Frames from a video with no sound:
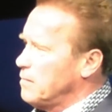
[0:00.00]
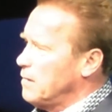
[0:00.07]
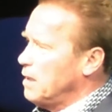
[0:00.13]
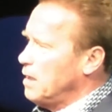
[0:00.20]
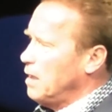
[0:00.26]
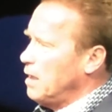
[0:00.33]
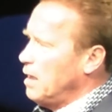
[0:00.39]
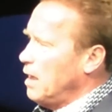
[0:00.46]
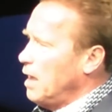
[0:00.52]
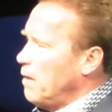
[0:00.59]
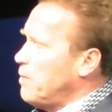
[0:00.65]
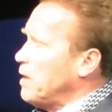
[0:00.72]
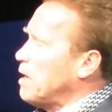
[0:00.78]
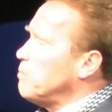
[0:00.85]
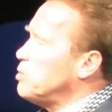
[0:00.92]

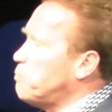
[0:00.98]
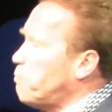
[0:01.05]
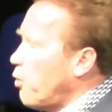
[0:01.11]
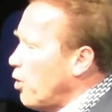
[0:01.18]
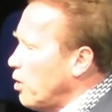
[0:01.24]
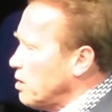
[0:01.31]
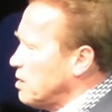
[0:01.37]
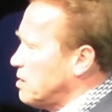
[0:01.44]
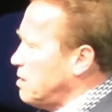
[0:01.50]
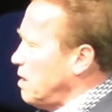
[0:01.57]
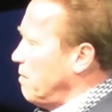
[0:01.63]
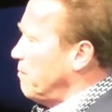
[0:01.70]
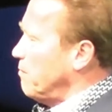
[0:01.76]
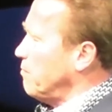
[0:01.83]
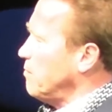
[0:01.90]
It becomes
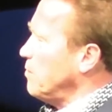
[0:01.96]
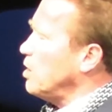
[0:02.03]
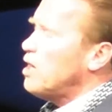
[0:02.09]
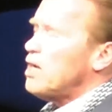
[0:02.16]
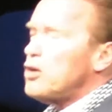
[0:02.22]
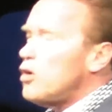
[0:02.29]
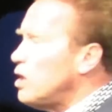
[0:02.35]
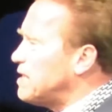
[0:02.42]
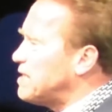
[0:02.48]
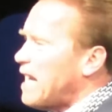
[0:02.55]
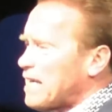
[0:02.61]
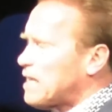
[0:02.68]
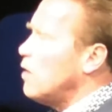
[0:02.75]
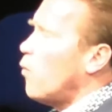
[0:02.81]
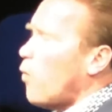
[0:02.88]
burdensome. You don't know
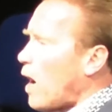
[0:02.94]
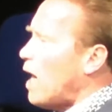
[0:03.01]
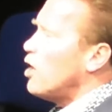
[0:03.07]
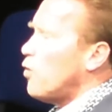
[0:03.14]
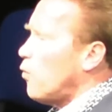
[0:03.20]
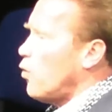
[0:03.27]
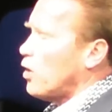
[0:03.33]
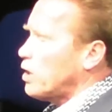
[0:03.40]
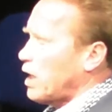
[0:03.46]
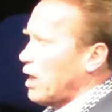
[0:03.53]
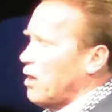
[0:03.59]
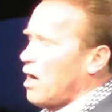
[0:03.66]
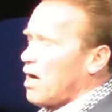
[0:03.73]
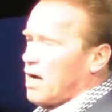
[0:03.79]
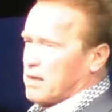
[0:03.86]
exactly why you're
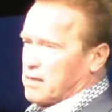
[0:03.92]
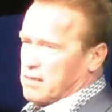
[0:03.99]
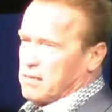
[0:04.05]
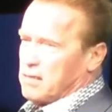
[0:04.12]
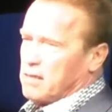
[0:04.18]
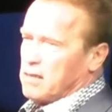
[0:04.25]
working hard.